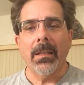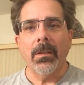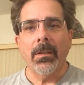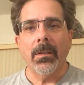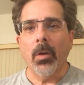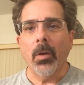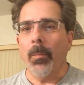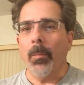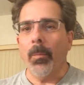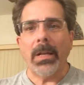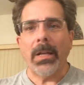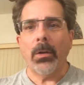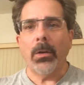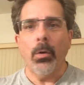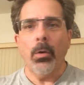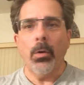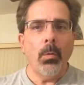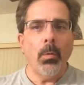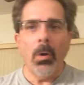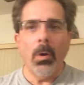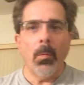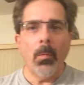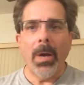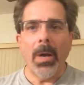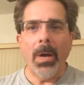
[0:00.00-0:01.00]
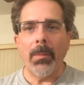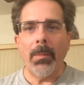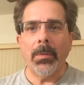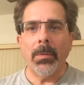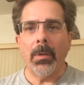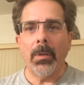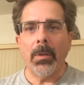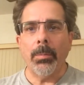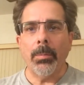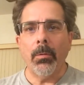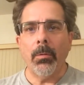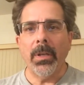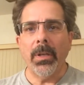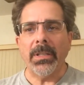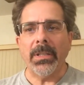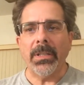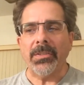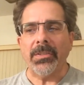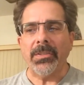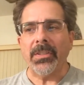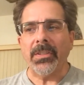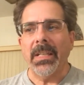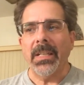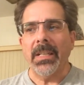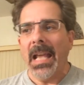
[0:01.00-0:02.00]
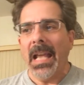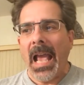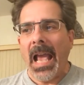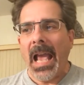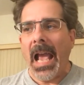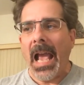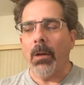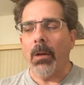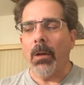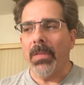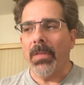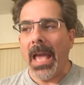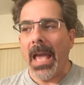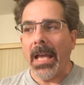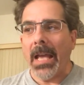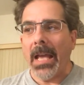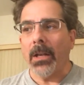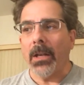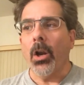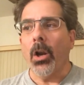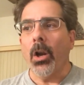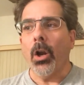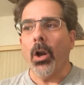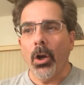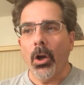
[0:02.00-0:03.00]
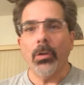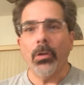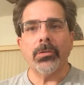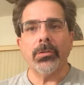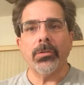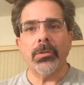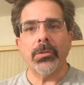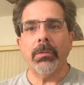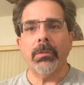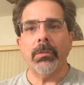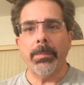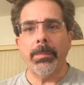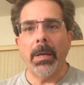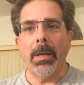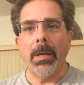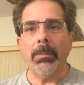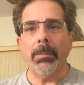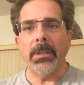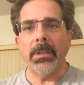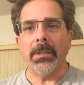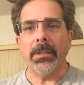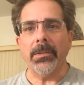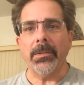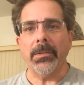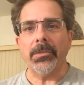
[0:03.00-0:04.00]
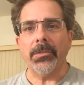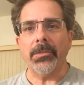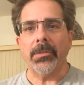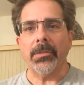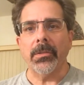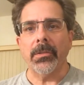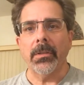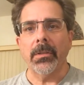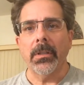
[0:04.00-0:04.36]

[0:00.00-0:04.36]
no matter who Obama appoints, how that hurts the Republicans.